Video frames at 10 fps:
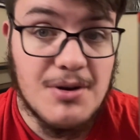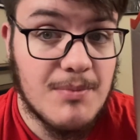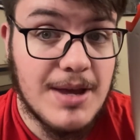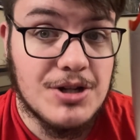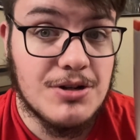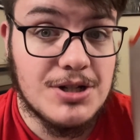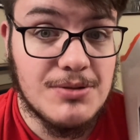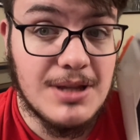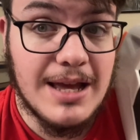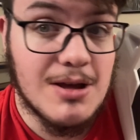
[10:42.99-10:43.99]
Make sure to
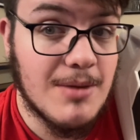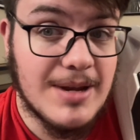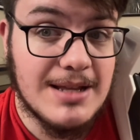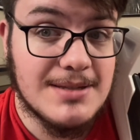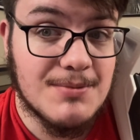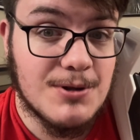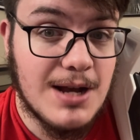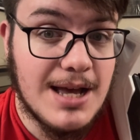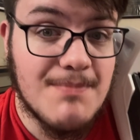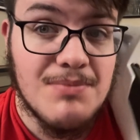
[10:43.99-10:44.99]
like, comment, and
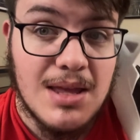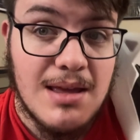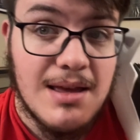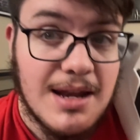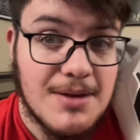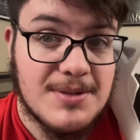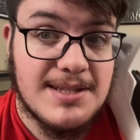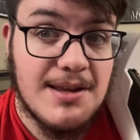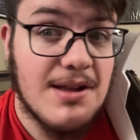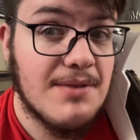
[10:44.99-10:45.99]
subscribe, and I will
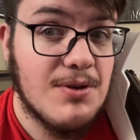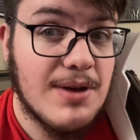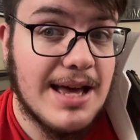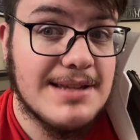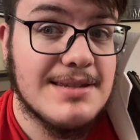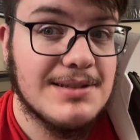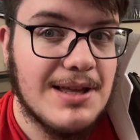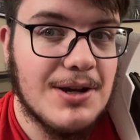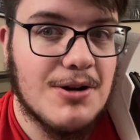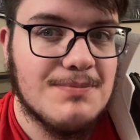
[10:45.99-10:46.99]
see all of you guys
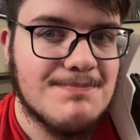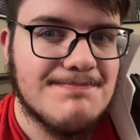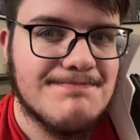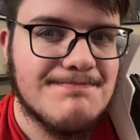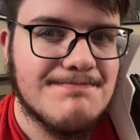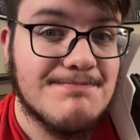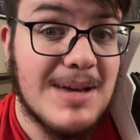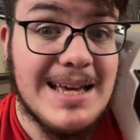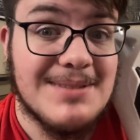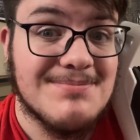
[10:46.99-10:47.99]
later.
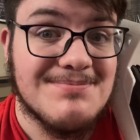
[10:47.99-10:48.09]
Bye.